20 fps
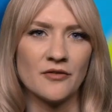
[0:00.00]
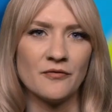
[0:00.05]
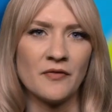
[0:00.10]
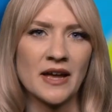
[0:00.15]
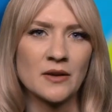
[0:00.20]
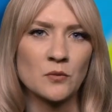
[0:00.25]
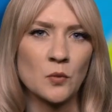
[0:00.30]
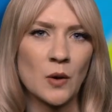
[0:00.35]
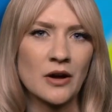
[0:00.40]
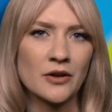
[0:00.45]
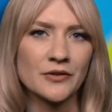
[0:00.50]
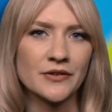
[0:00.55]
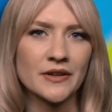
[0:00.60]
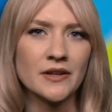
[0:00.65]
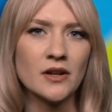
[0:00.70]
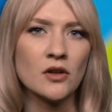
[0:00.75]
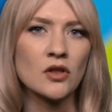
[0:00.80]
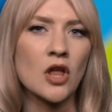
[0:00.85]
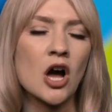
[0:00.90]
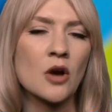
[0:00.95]
Van
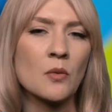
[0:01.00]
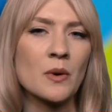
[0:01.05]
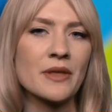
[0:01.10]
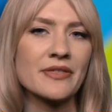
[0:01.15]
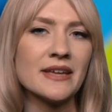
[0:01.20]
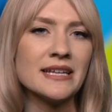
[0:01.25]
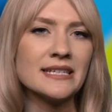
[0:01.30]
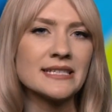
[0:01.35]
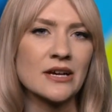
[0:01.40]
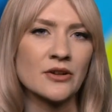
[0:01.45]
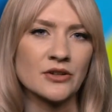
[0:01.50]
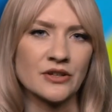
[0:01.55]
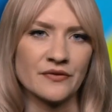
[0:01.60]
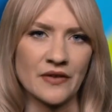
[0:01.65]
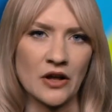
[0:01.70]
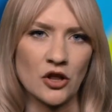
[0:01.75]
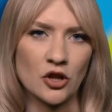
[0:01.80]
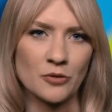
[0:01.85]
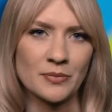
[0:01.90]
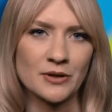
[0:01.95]
Welden, along with Intel
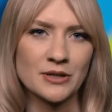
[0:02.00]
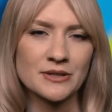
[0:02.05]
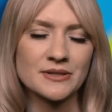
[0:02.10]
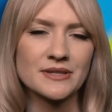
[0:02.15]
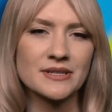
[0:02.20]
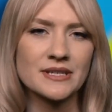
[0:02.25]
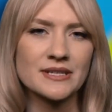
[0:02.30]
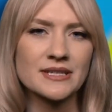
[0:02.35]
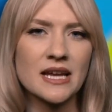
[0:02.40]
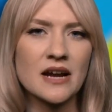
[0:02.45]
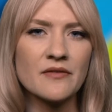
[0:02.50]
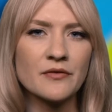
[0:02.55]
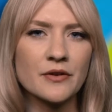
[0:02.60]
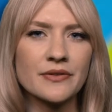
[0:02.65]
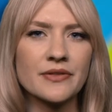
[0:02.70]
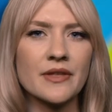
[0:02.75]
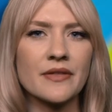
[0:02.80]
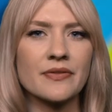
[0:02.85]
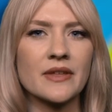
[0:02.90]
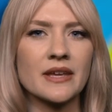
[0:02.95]
developers,
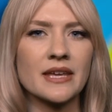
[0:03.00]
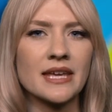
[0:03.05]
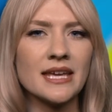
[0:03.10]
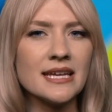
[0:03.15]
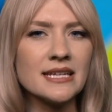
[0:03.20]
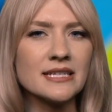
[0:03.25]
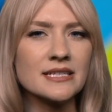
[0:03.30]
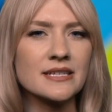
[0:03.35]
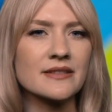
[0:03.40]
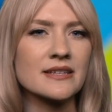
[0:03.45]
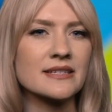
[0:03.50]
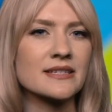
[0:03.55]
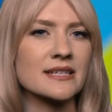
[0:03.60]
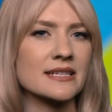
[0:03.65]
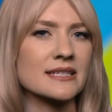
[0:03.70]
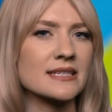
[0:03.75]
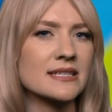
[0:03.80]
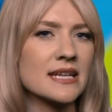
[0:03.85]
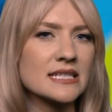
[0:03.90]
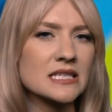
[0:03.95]
discovered that the key to this
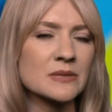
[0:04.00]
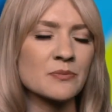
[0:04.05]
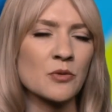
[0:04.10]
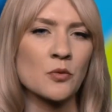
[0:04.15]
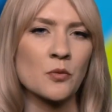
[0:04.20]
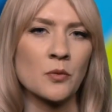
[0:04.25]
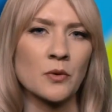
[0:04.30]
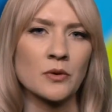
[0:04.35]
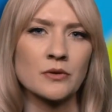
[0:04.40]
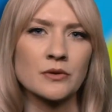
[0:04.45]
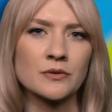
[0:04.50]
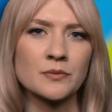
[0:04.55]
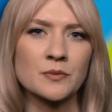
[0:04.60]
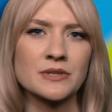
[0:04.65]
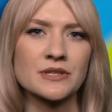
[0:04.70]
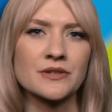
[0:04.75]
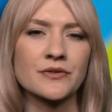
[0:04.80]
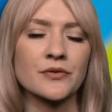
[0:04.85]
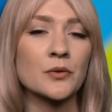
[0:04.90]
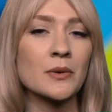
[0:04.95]
accessible world
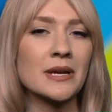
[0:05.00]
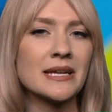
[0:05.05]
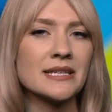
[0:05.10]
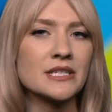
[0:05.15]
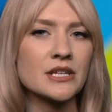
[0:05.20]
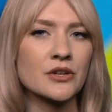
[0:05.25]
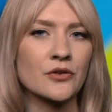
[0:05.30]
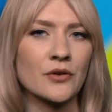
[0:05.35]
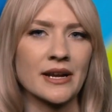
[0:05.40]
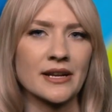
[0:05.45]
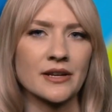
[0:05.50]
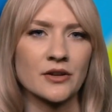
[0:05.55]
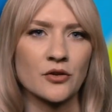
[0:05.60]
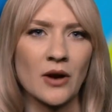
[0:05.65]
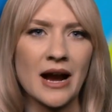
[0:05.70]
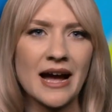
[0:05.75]
was through integrated